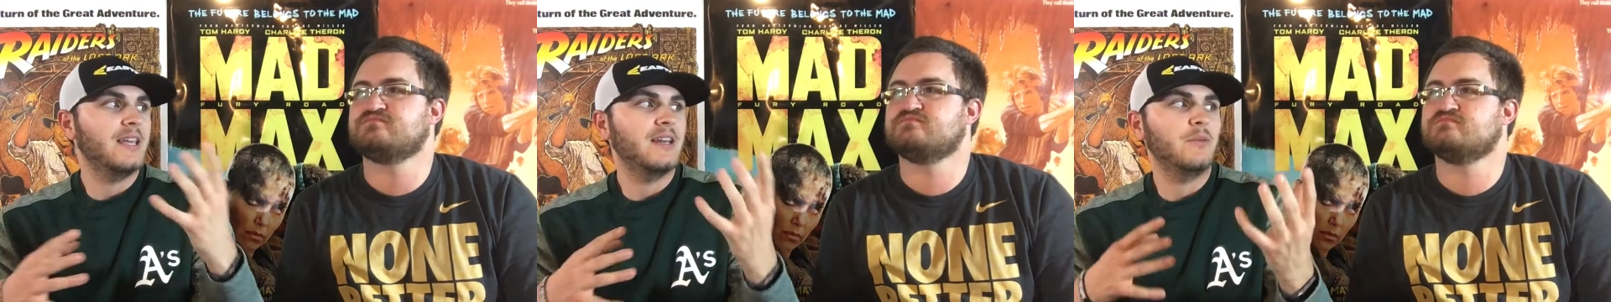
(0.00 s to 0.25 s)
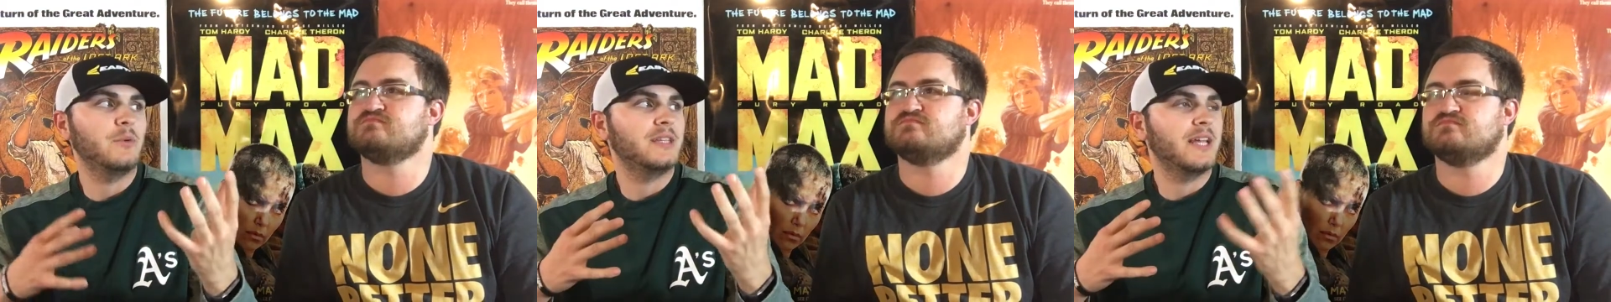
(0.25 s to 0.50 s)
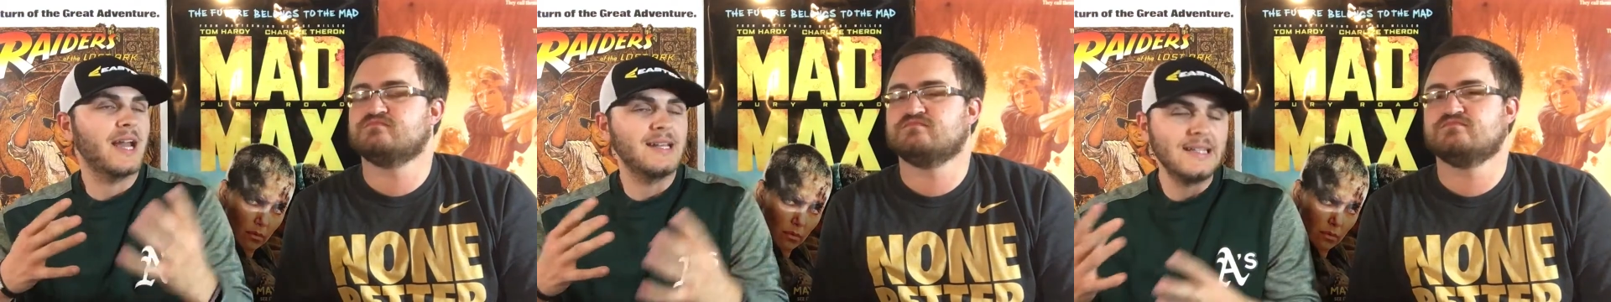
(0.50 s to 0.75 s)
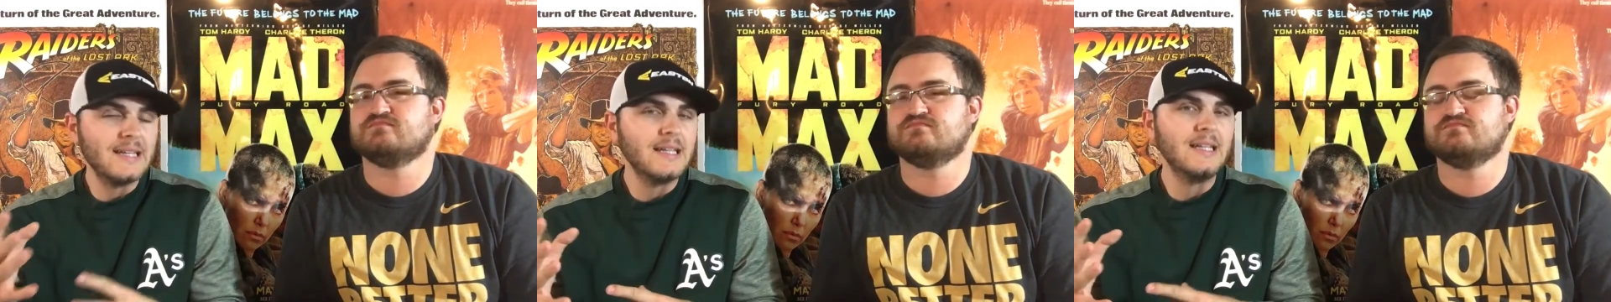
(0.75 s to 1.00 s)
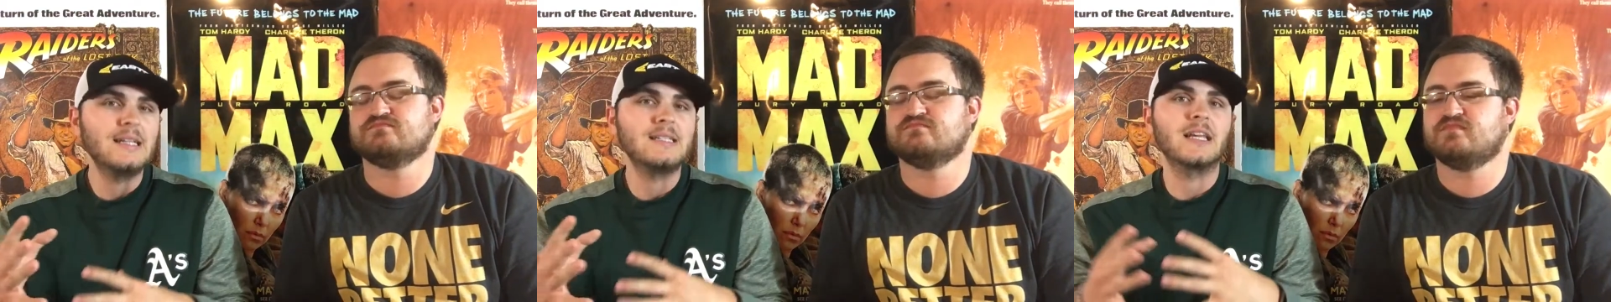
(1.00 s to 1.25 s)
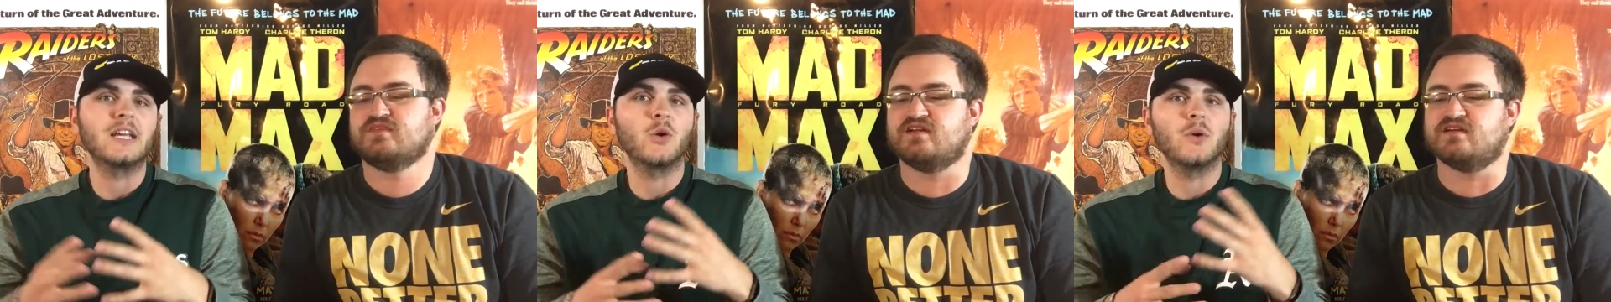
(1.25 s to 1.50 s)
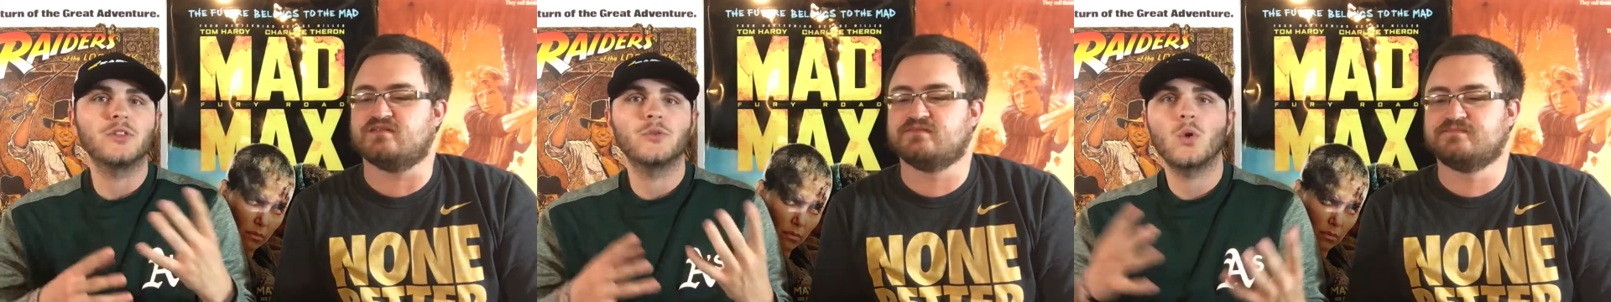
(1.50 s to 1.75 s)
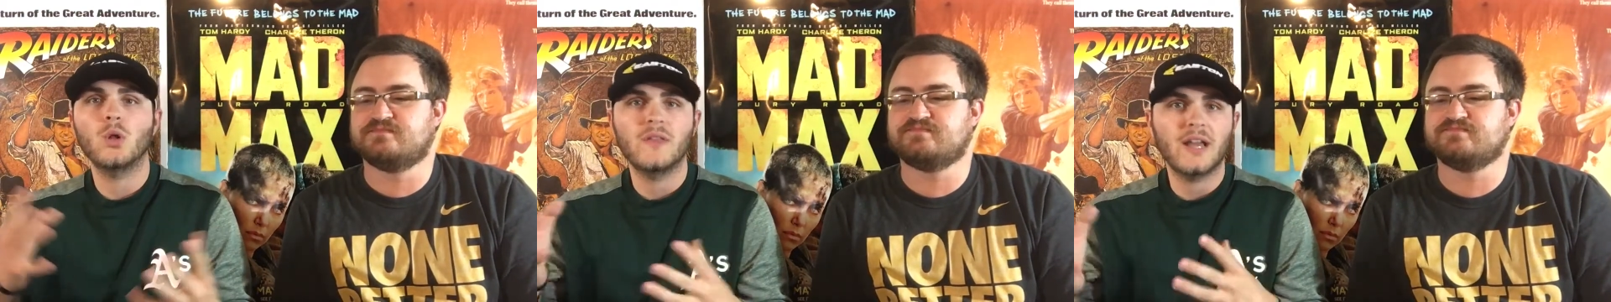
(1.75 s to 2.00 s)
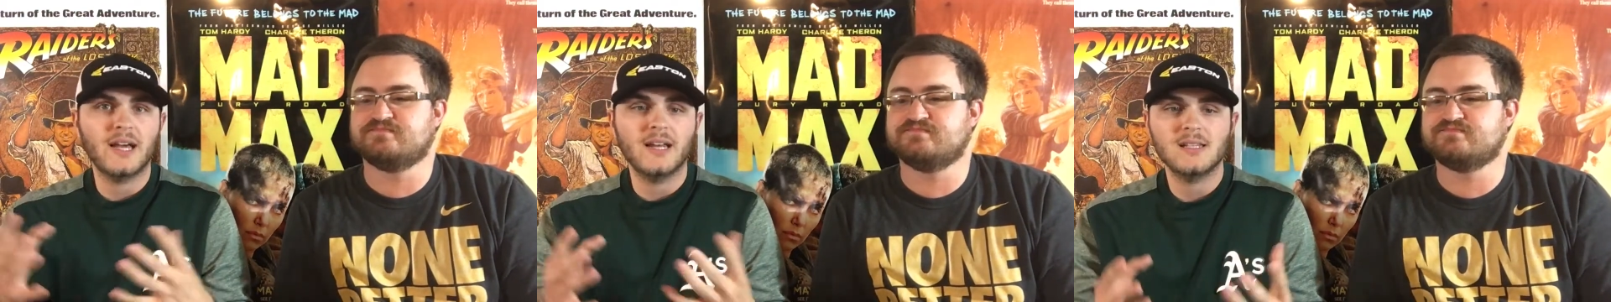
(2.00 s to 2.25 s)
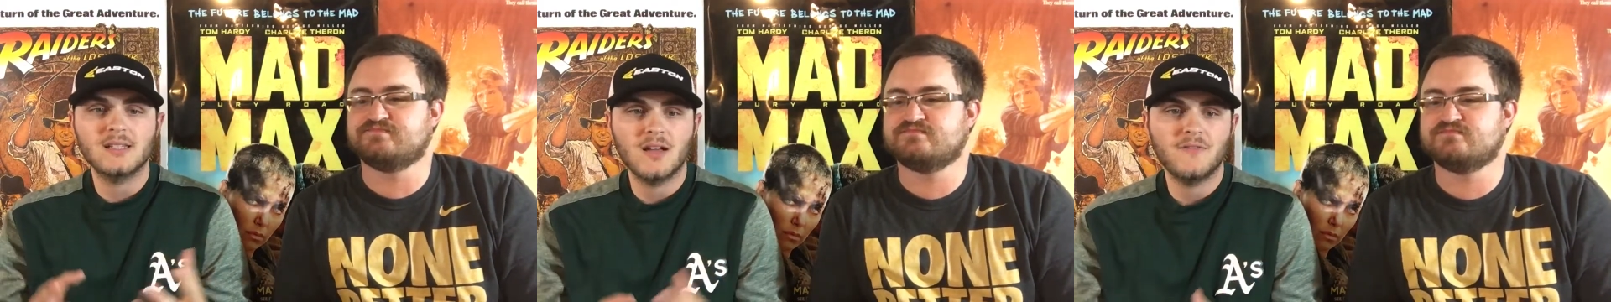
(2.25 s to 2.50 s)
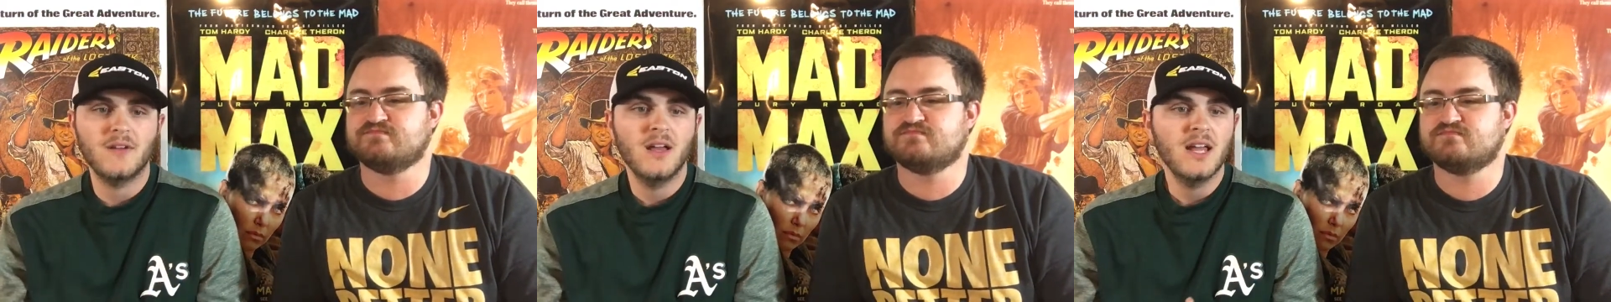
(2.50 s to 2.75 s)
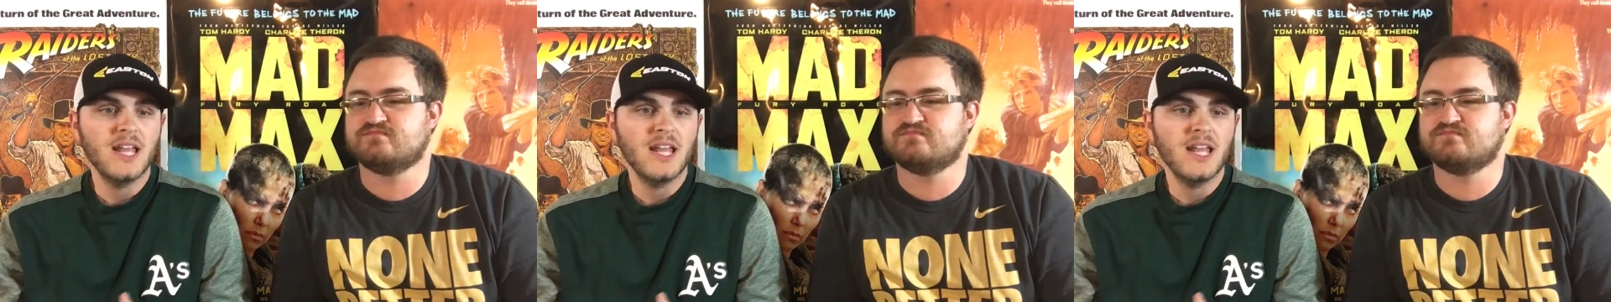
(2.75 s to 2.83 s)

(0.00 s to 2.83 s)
Speaker 1: in with the ideas and going yeah. through all of that kind of stuff.